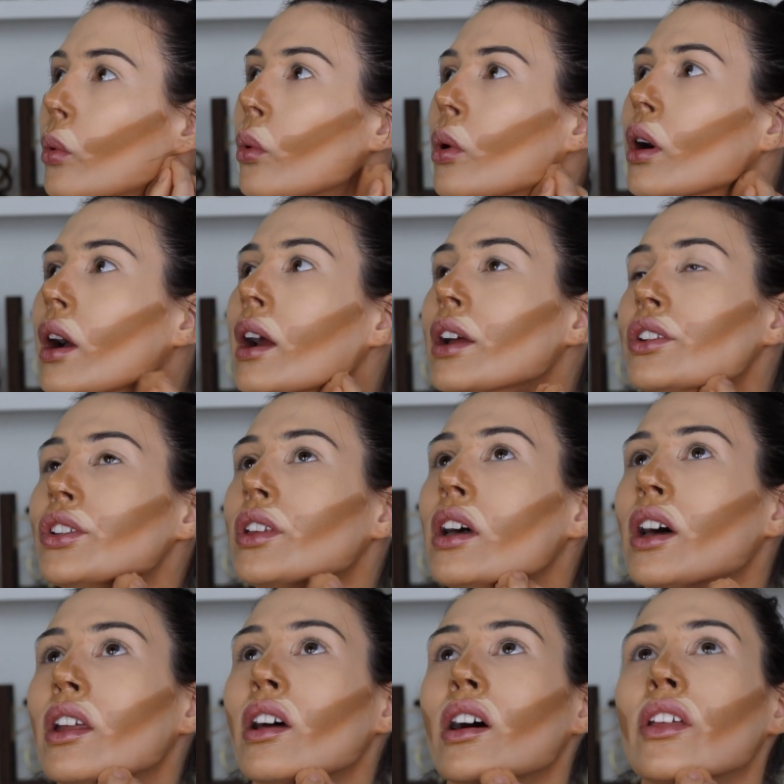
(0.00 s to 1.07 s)
or I just
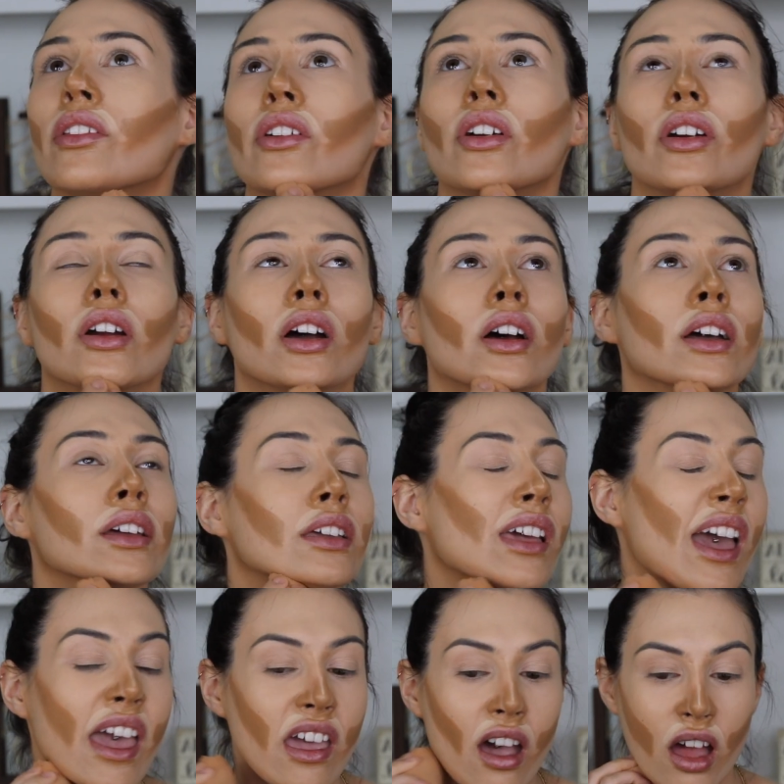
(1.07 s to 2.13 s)
had other
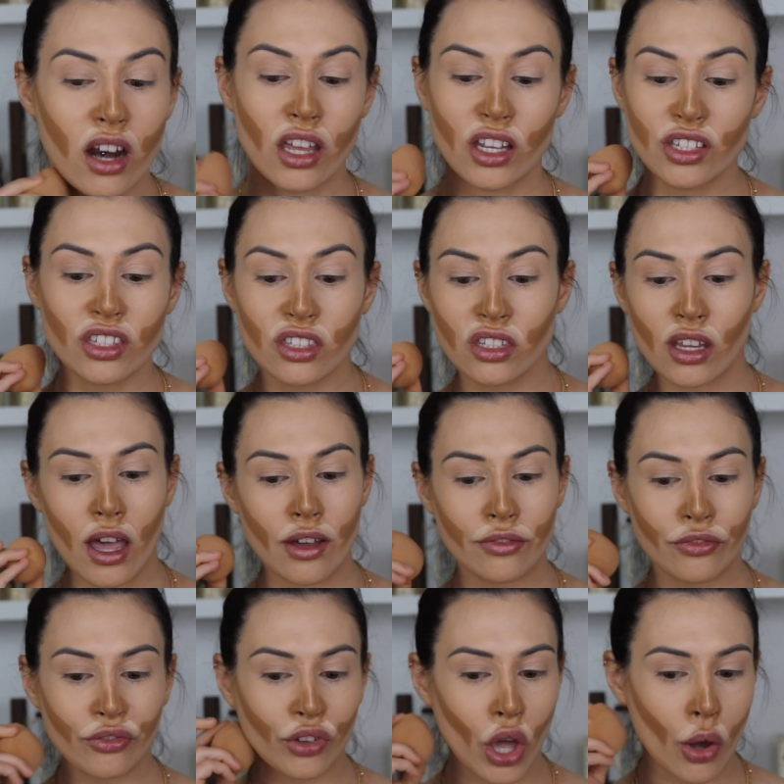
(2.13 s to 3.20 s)
chaotic
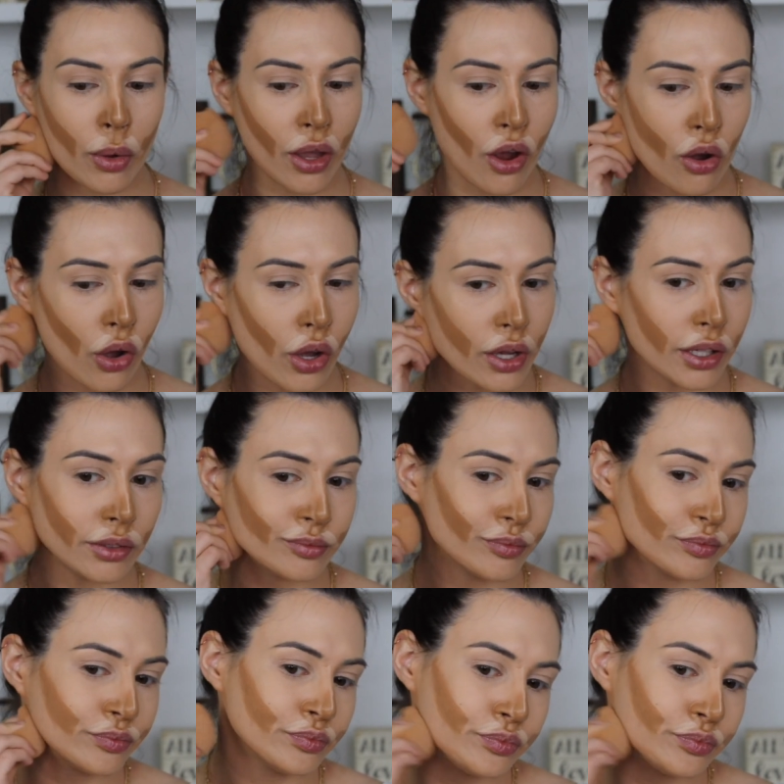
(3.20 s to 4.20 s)
stuff going on.